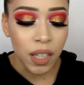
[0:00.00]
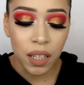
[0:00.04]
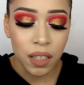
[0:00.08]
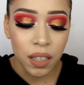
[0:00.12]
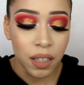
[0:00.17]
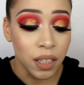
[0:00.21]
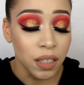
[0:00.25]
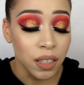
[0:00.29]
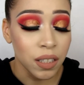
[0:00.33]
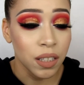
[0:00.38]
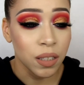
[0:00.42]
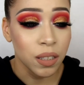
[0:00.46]

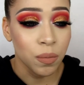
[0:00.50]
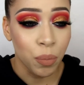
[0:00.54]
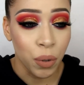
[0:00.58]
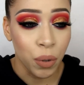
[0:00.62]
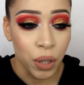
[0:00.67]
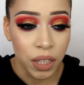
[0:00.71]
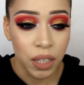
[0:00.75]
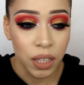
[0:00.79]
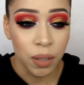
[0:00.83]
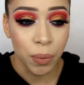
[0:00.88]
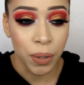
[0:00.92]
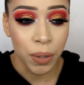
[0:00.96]
This is
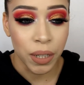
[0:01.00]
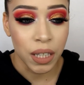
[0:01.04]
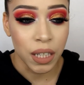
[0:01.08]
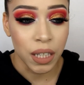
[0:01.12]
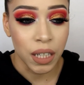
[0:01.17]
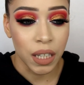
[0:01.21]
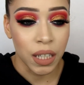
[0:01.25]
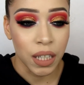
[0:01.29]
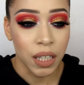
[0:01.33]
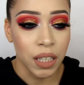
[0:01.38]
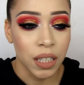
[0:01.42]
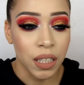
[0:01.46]
pretty
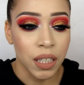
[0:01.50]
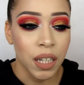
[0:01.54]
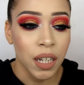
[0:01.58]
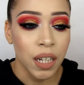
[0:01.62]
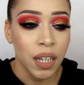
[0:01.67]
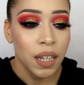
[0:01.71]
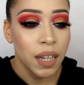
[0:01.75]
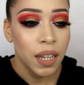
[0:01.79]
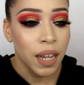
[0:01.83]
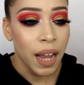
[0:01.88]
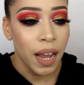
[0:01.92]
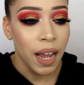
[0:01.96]
good,
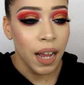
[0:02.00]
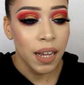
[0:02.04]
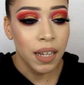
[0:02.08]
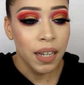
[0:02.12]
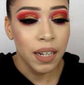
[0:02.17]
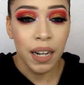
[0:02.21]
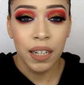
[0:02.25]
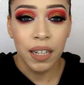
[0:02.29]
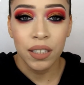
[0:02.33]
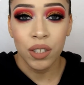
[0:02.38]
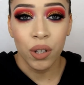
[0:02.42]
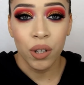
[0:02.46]
and
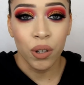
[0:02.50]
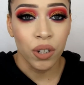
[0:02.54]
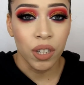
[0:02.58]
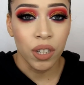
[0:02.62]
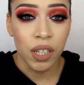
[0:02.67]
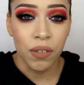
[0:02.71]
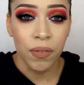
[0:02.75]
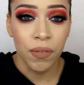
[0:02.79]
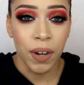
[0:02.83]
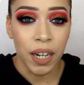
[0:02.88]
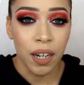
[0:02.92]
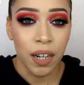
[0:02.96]
I
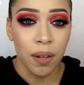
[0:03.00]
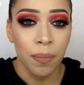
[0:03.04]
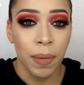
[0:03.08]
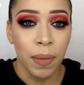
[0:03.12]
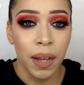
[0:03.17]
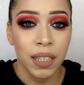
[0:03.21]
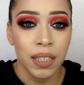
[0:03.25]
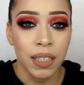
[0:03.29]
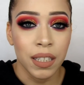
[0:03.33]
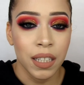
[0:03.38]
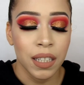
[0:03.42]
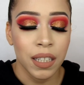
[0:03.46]
totally
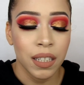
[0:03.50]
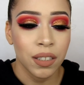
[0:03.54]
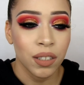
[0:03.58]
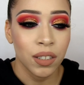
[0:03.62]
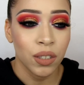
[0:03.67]
recommend it.